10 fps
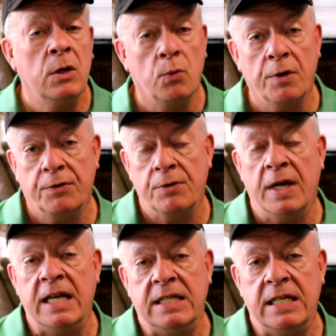one through
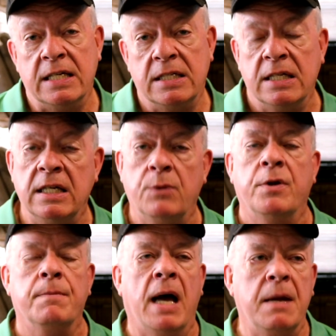AT&T.
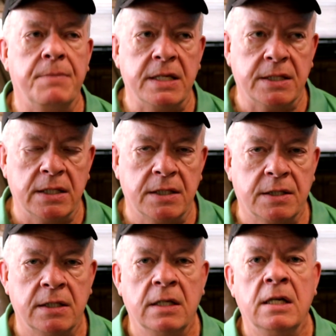With my business